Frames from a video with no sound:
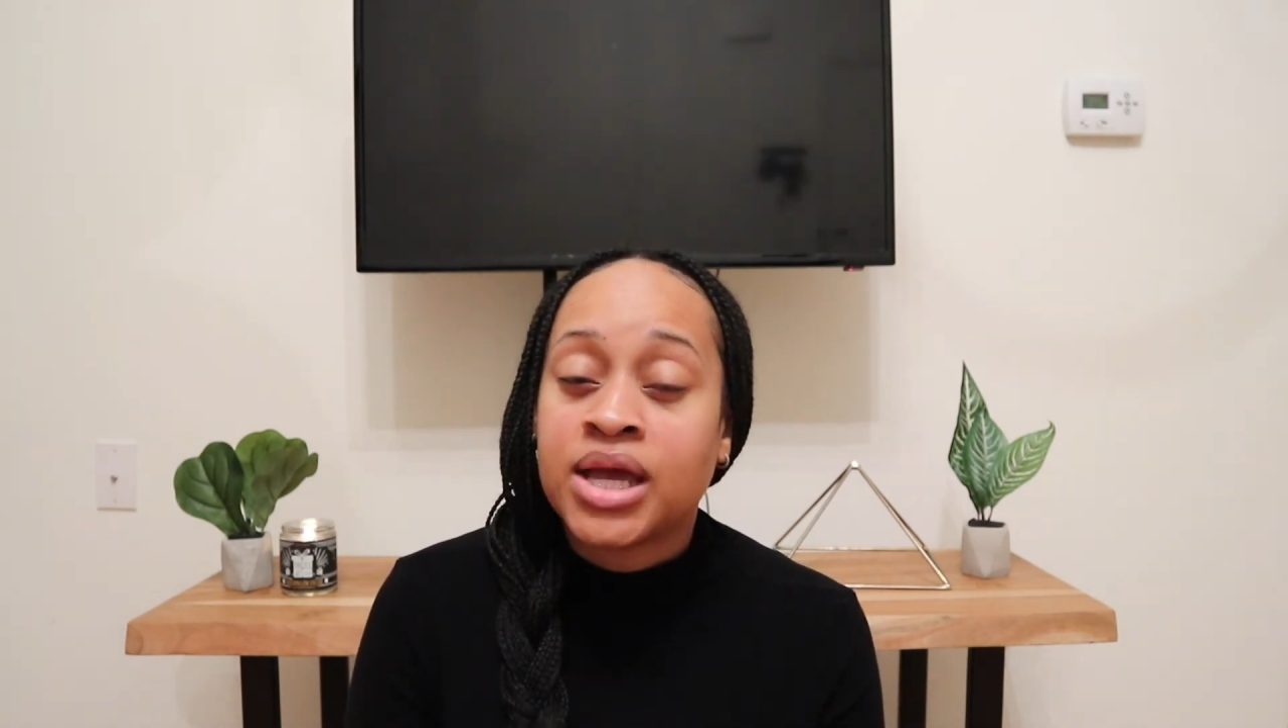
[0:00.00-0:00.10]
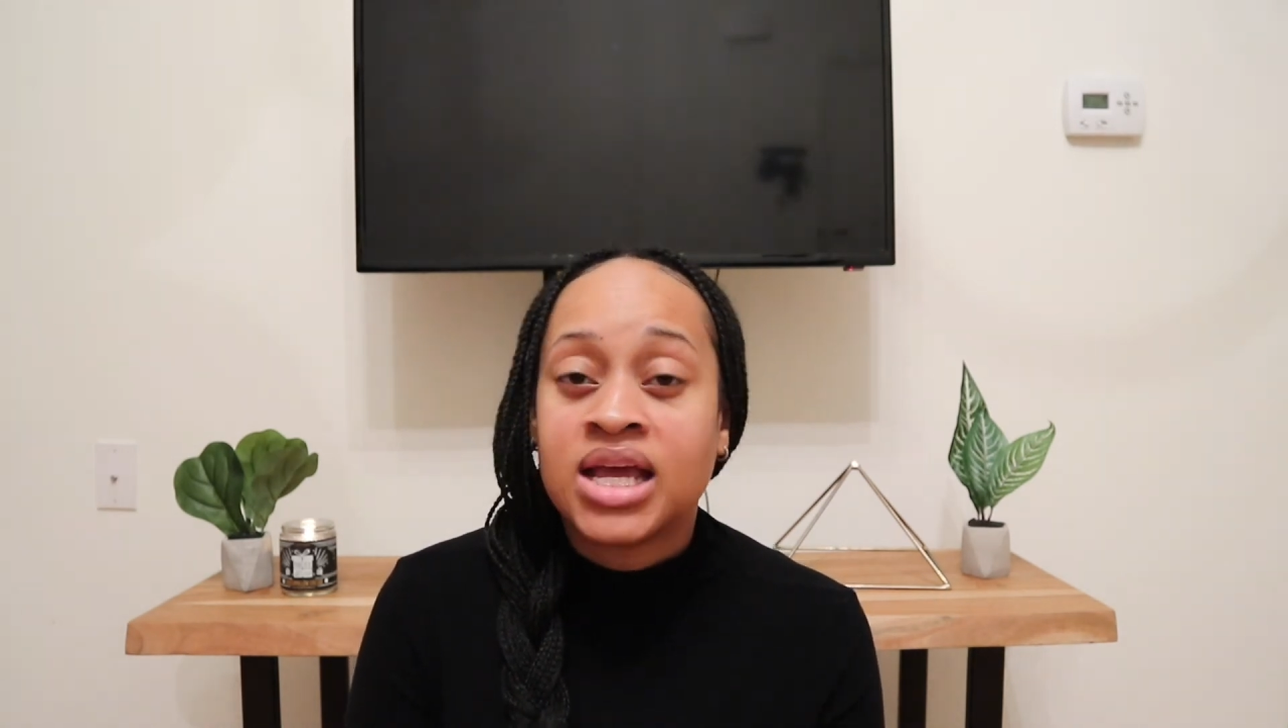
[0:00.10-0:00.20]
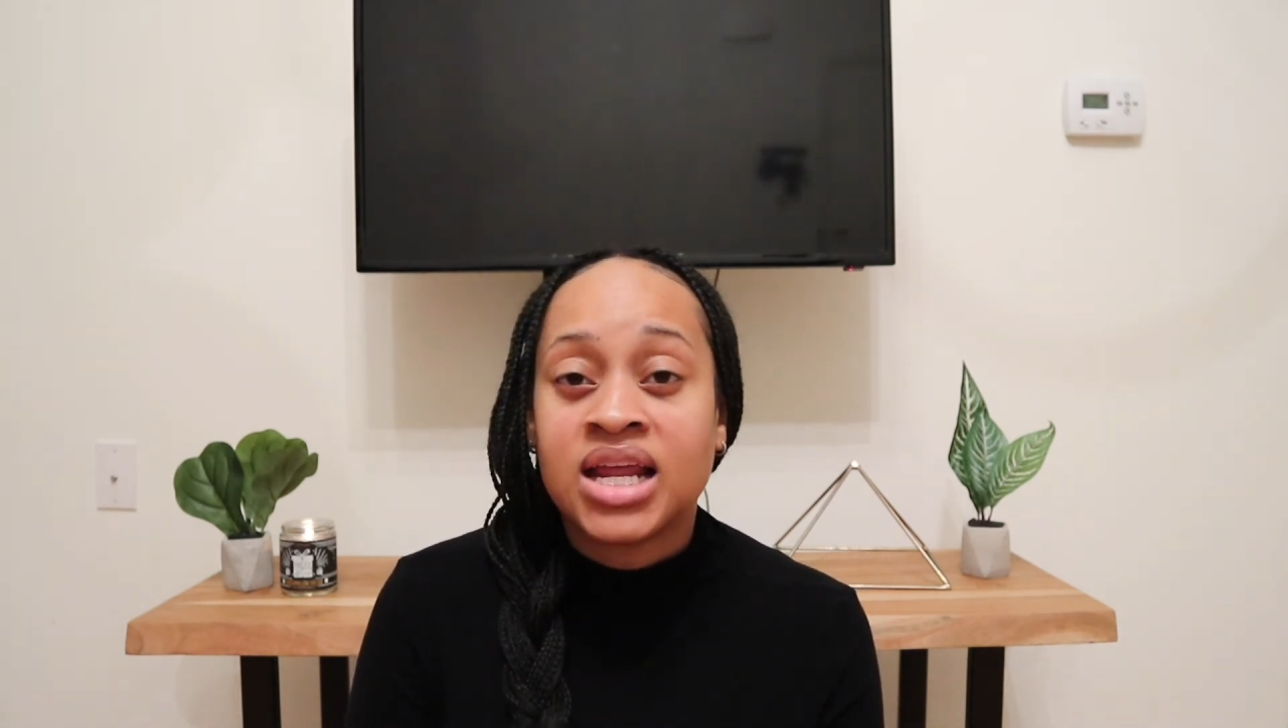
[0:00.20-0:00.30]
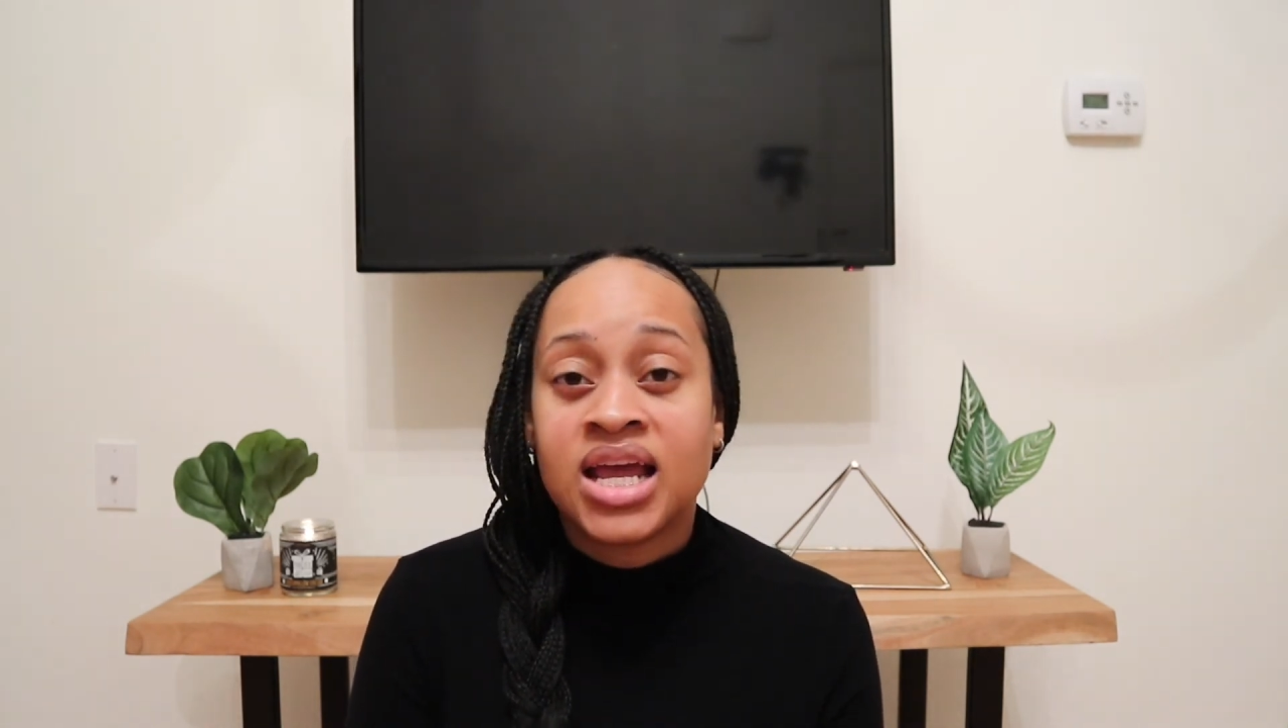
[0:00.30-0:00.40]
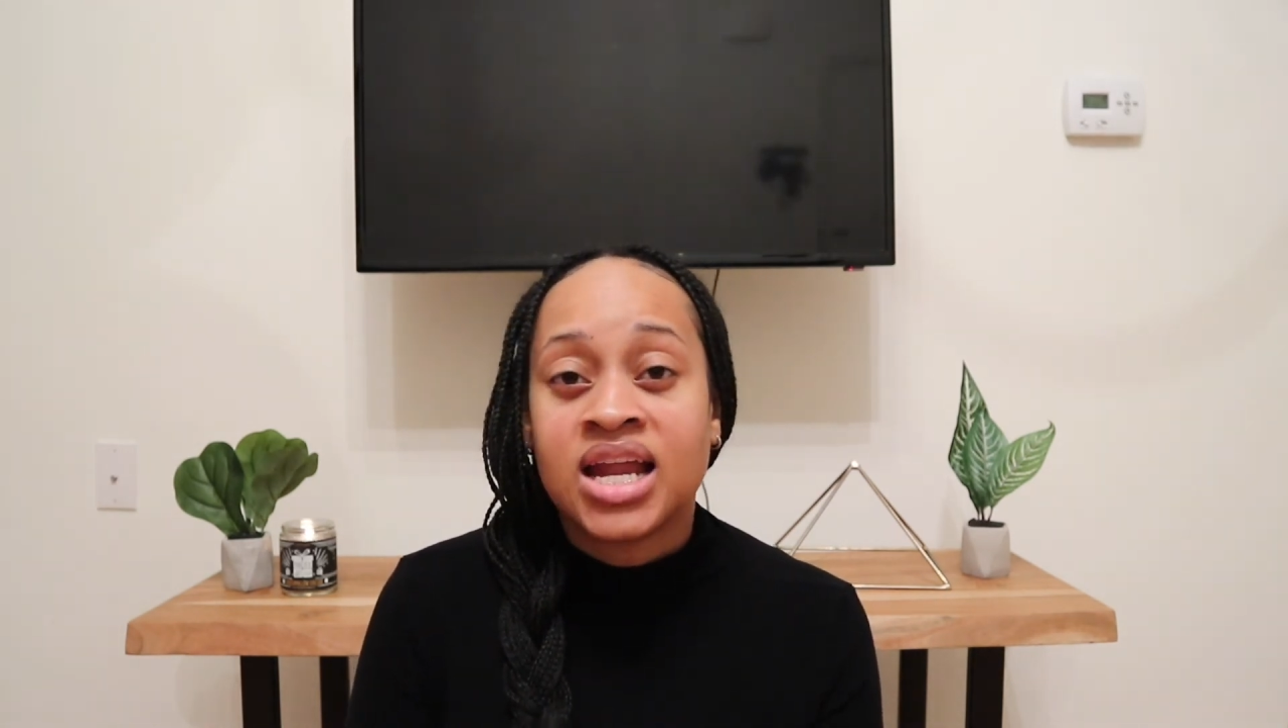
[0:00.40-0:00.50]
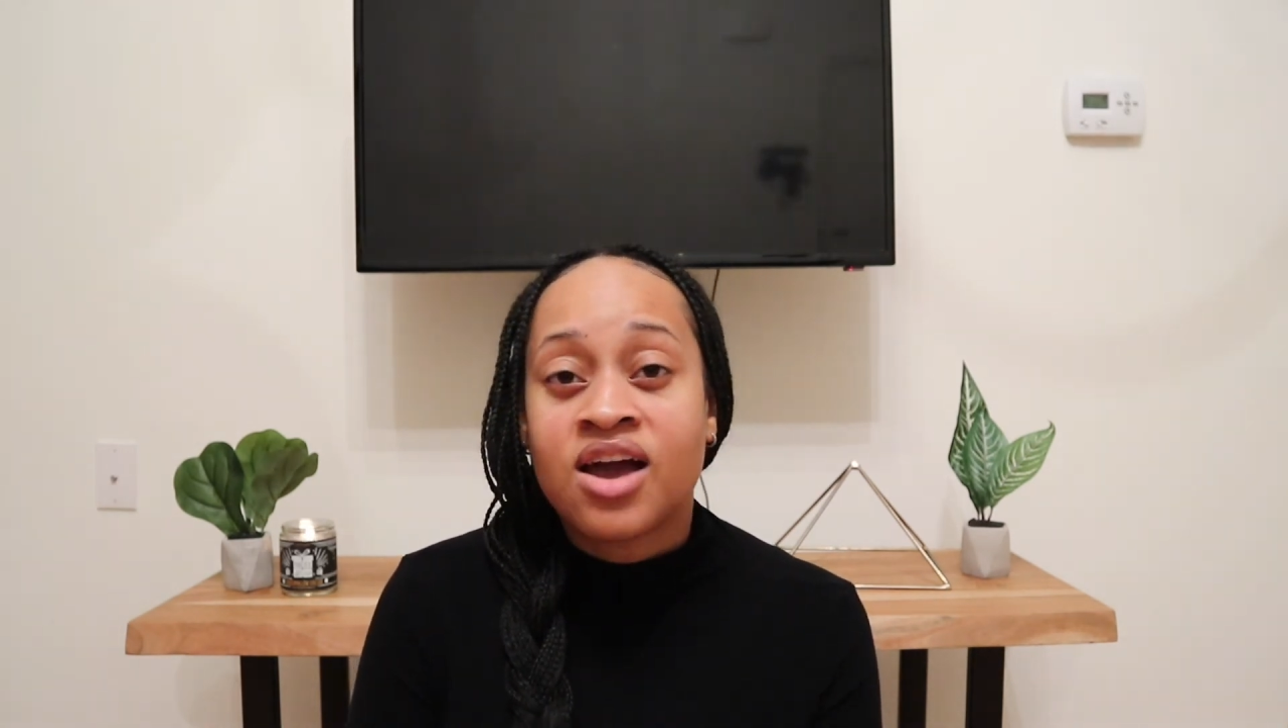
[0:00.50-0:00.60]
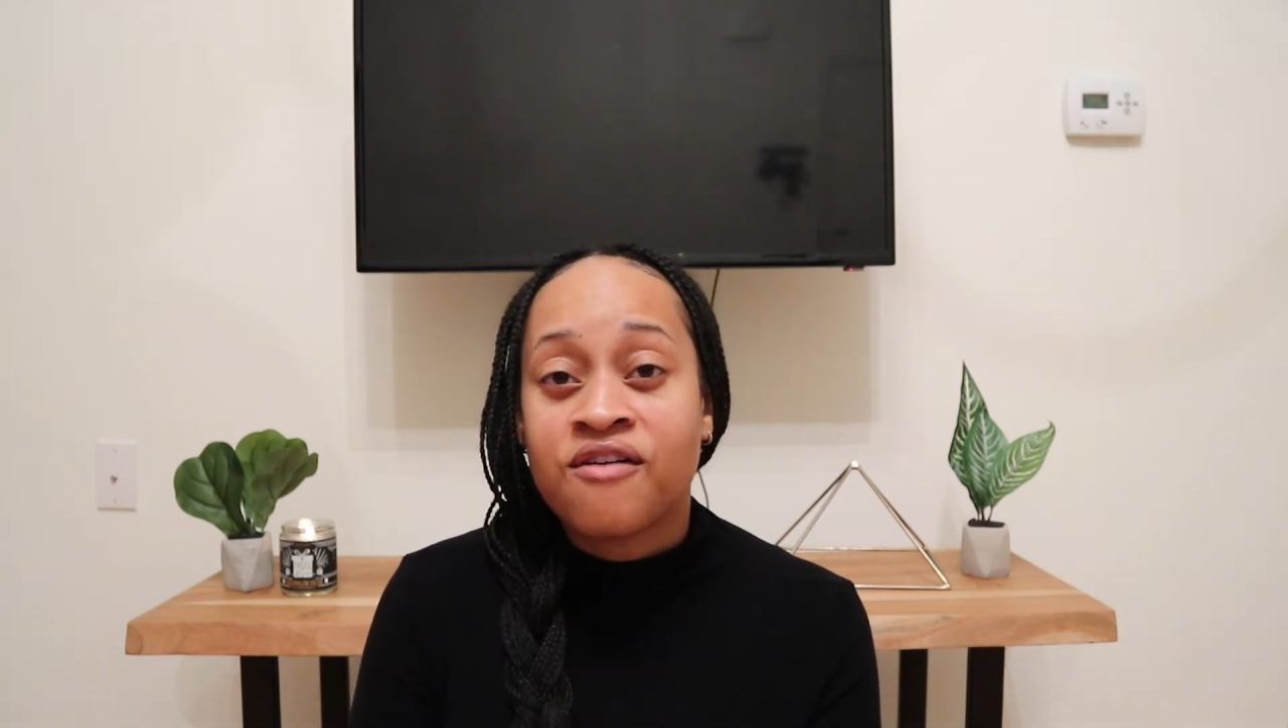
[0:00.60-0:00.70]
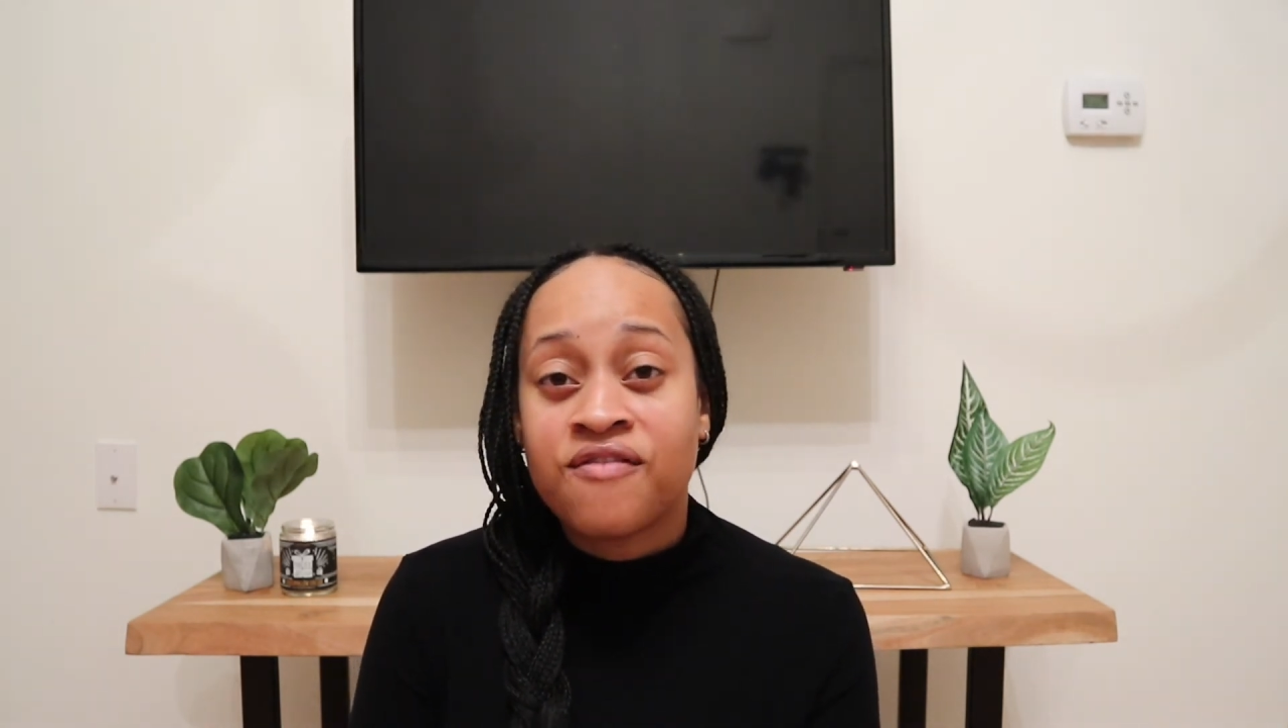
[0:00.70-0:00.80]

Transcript: eating and our